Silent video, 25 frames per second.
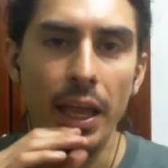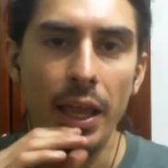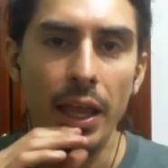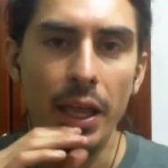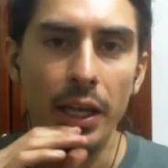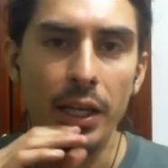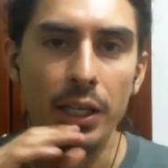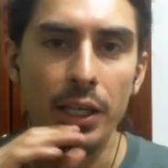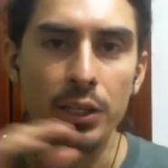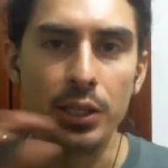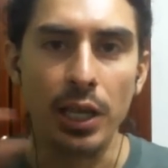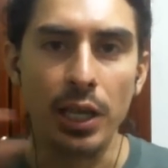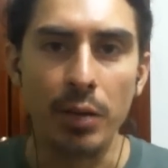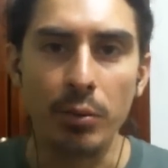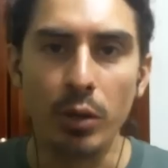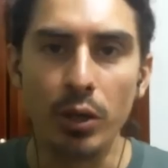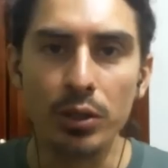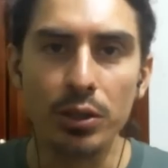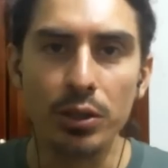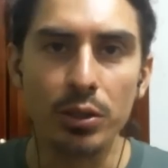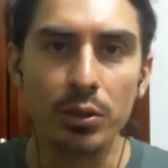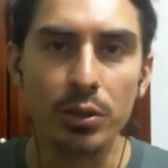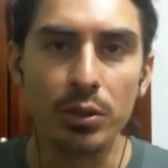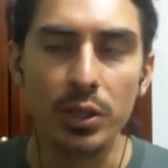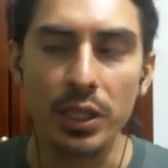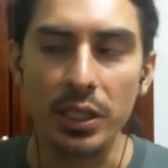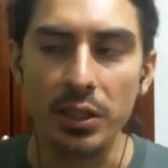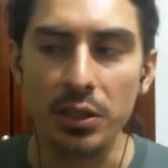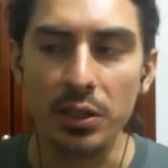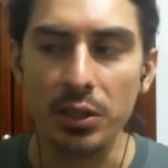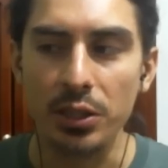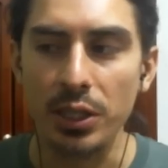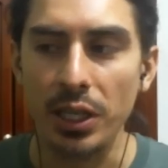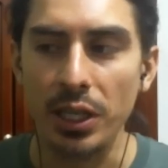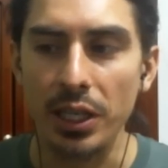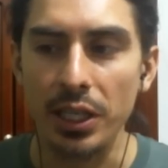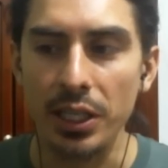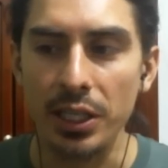because I'm also seeing
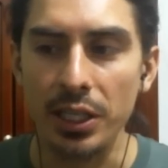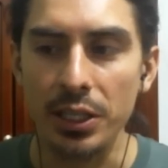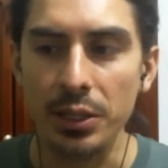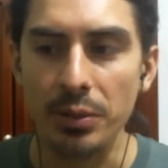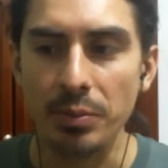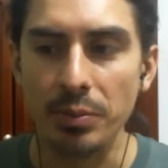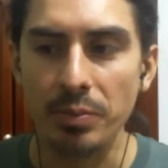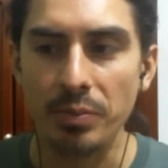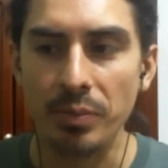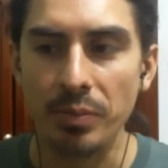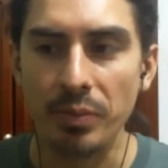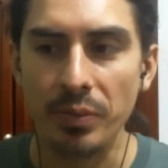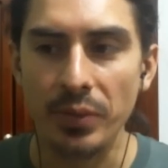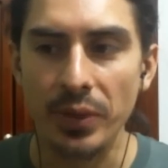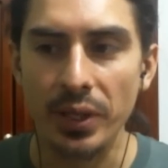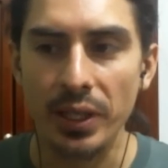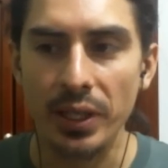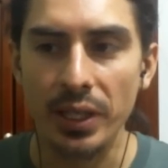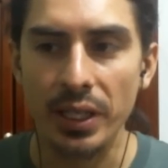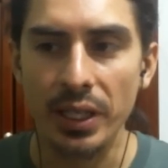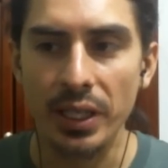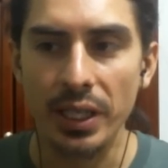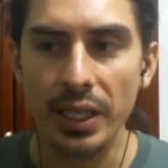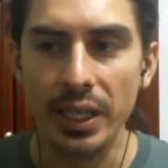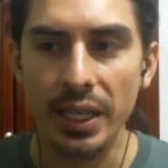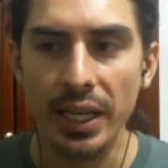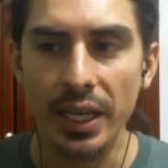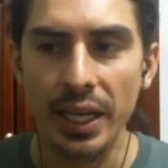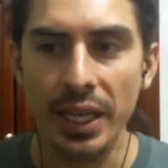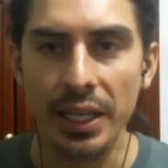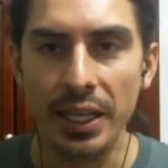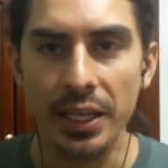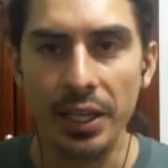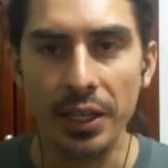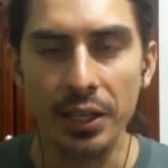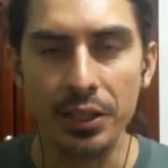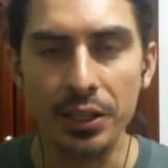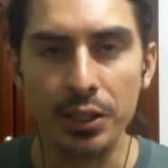studies,
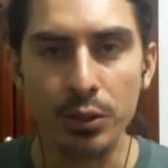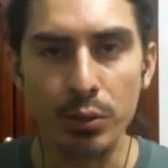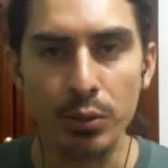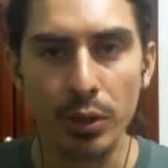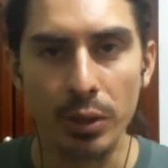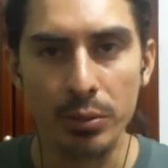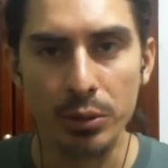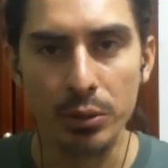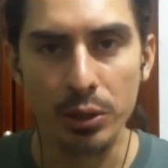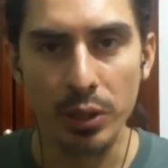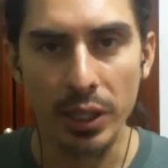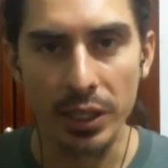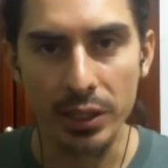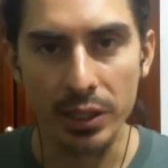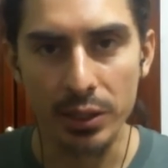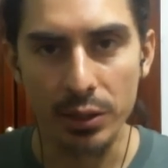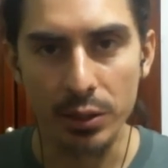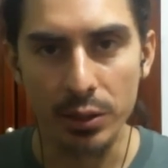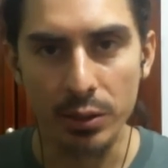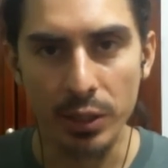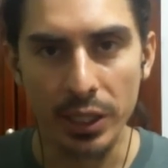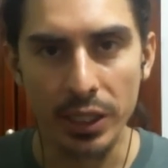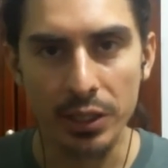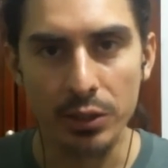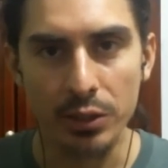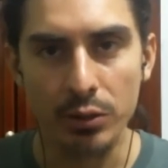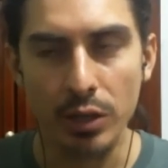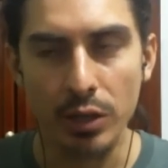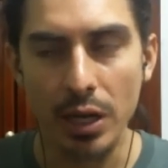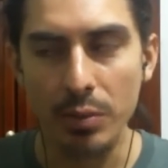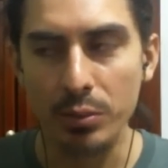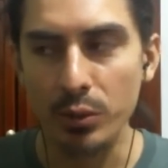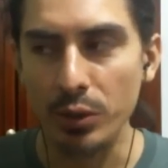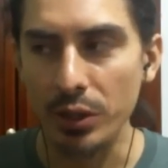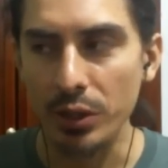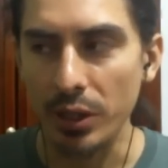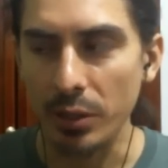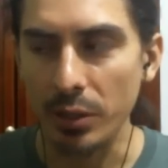and this is what I'm trying to, I guess,
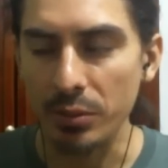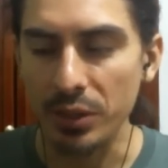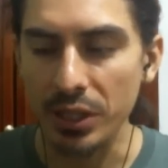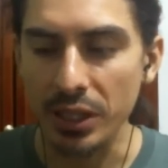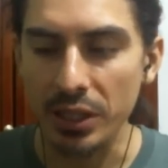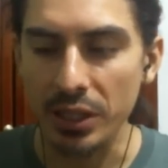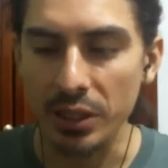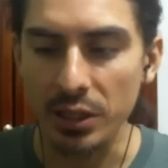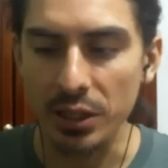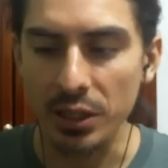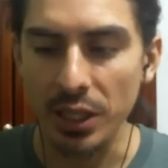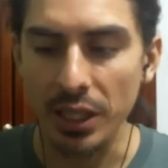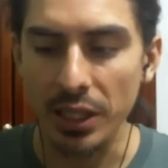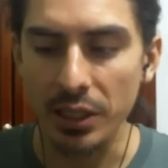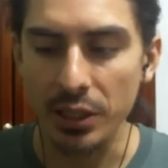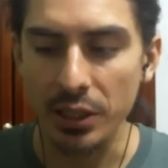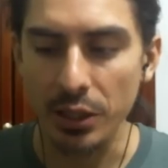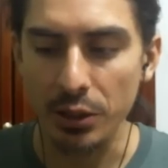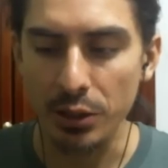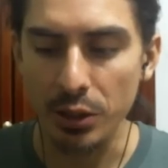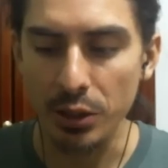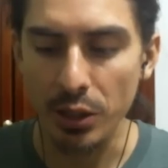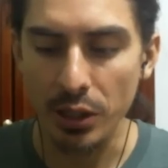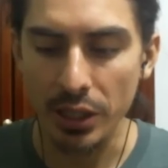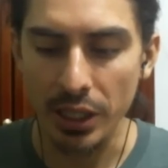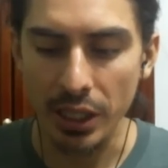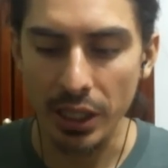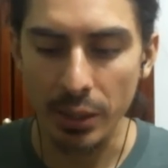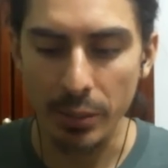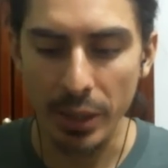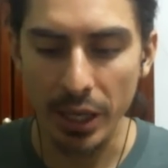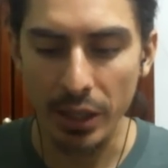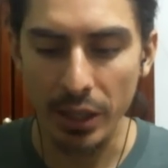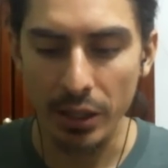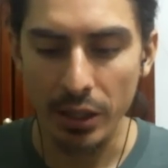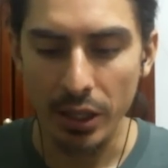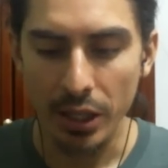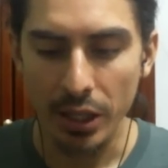grapple with. I'm seeing studies that are talking
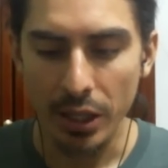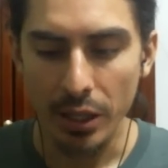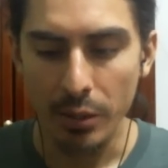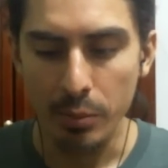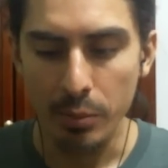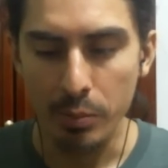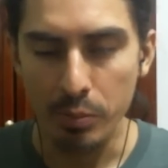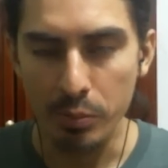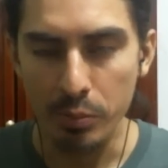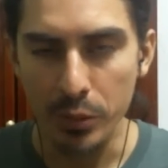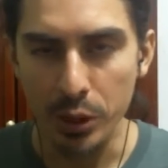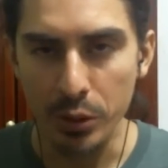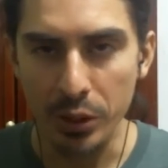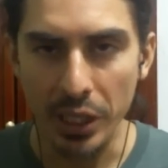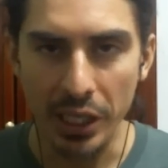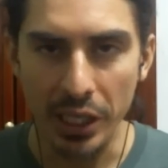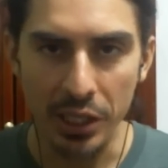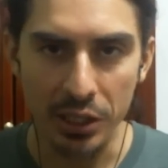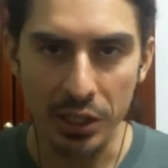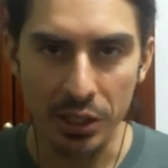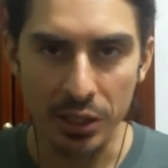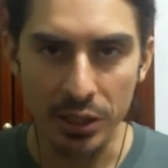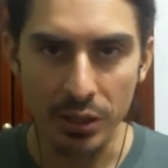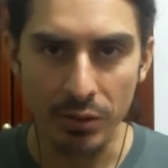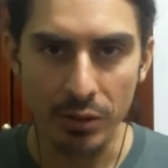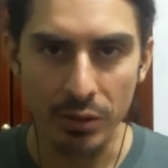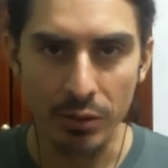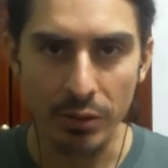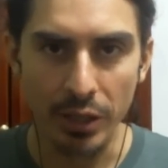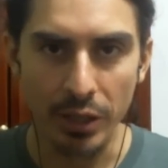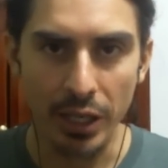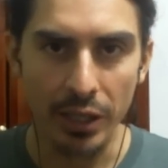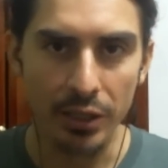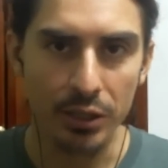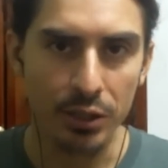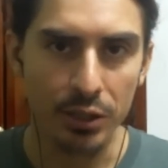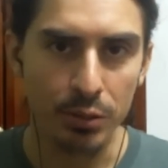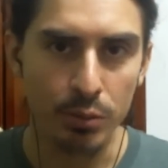about mutations of the
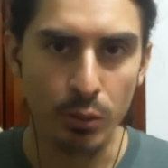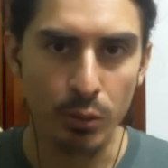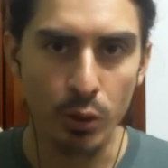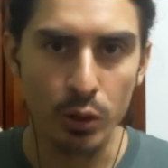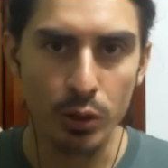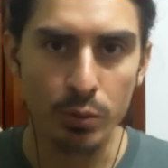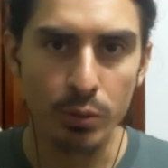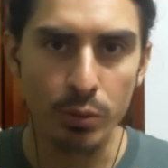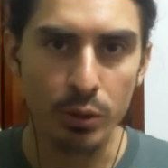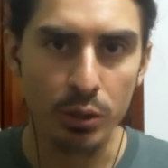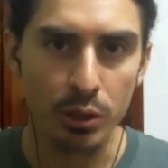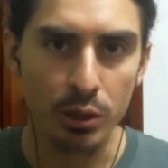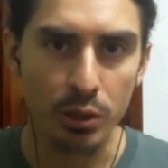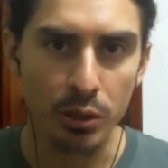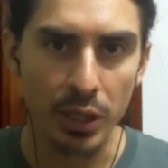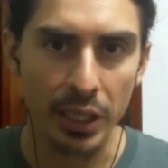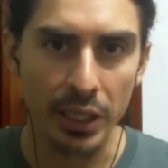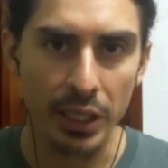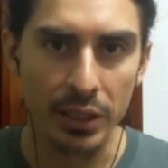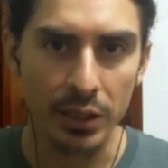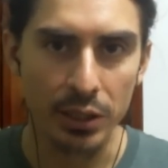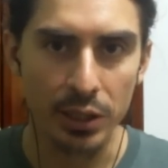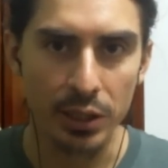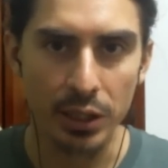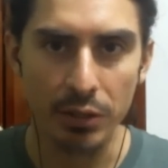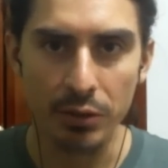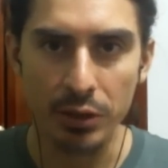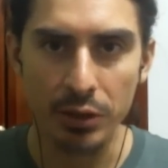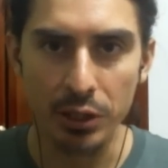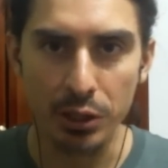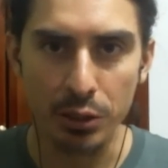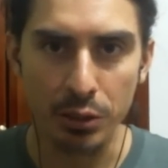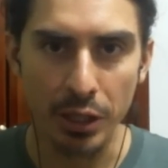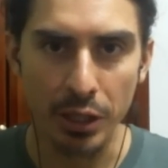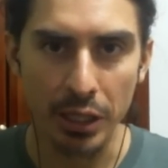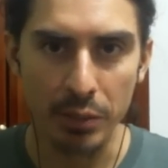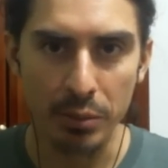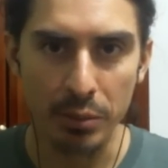virus, multiple strains, a different
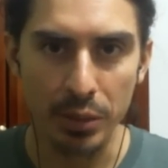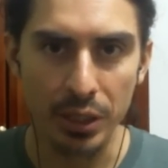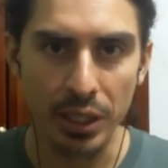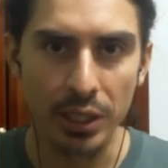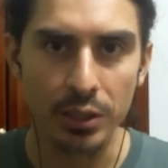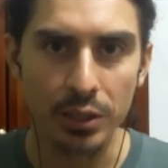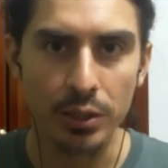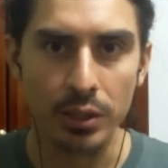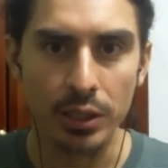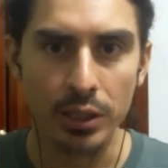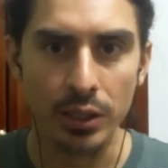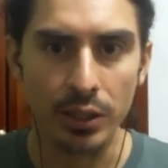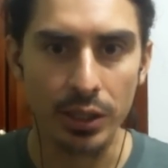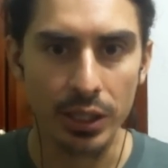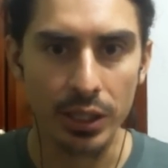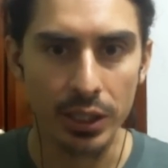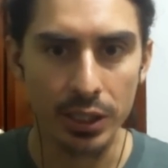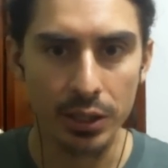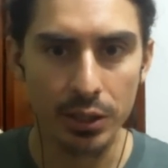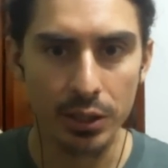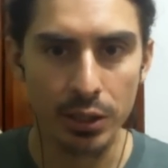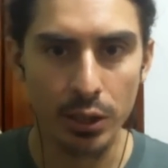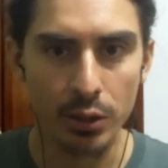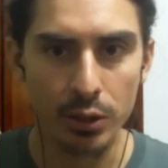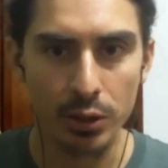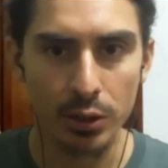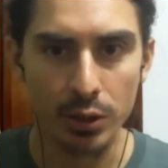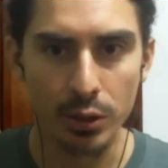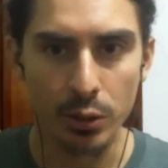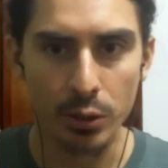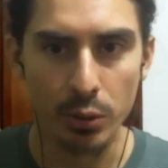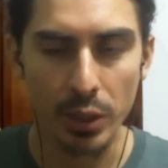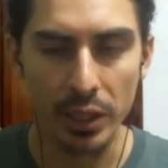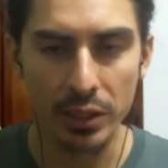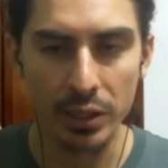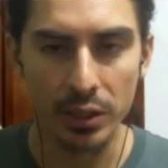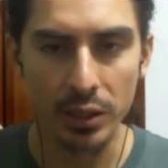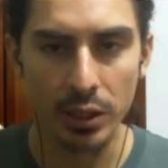strain potentially on the East Coast and the
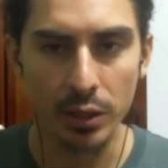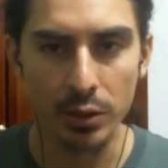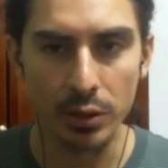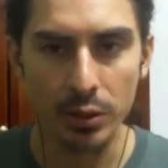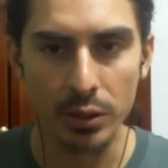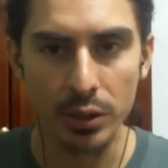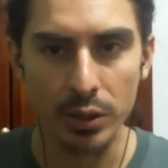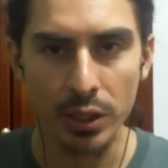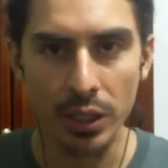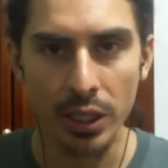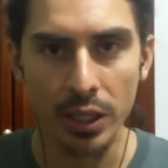West Coast.